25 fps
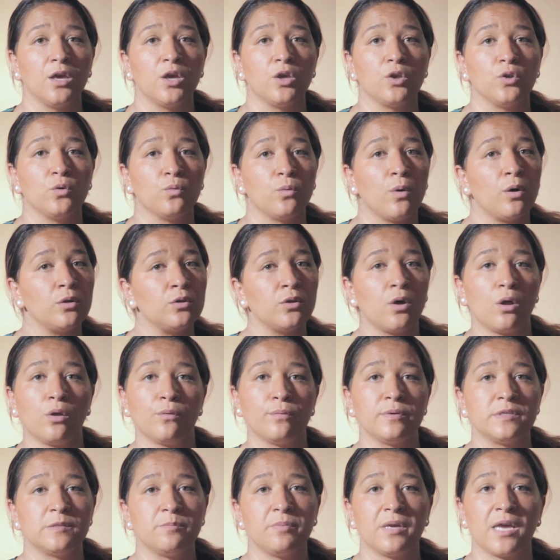You won't
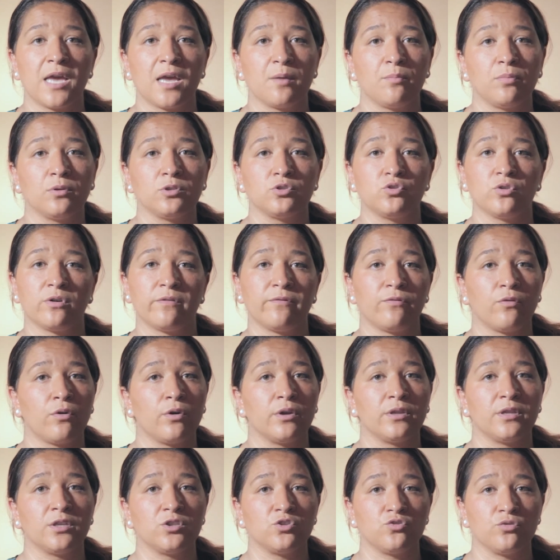always be able to
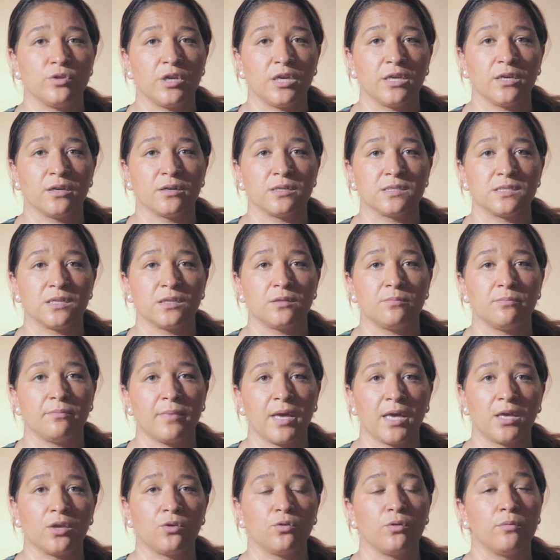avoid the triggers that
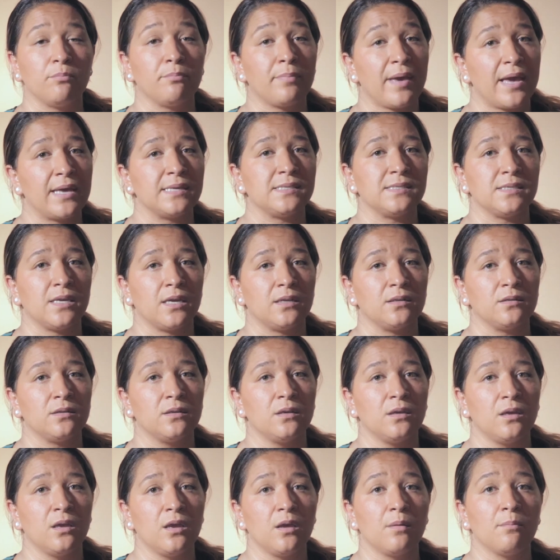make you impatient,
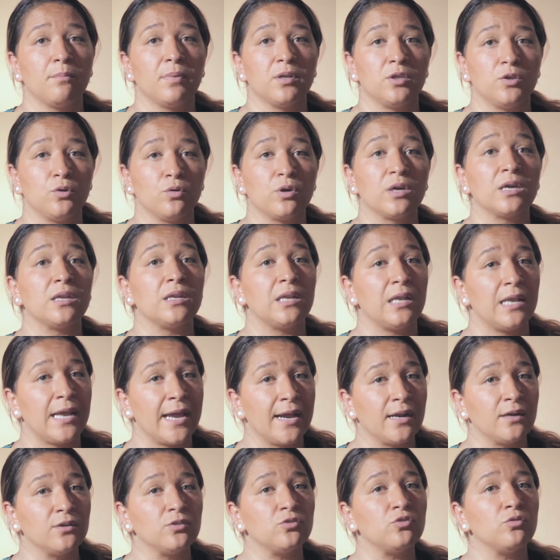but you can
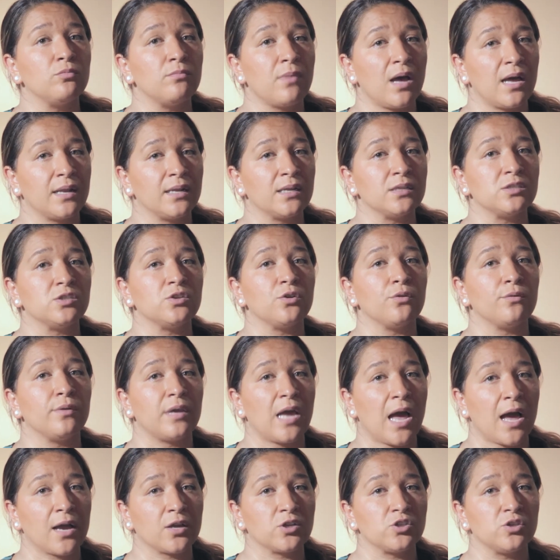learn to manage your
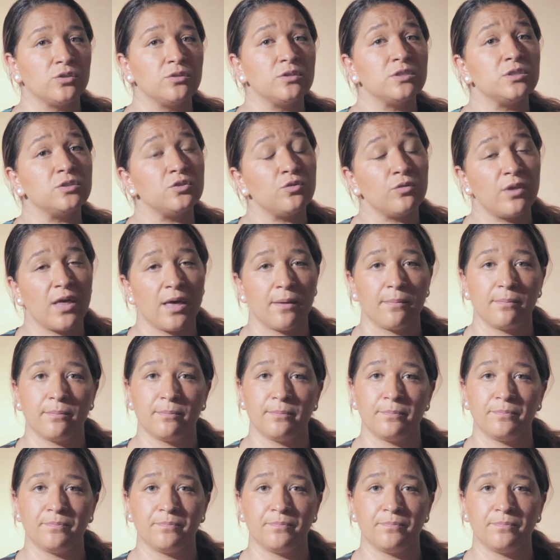reactions to them.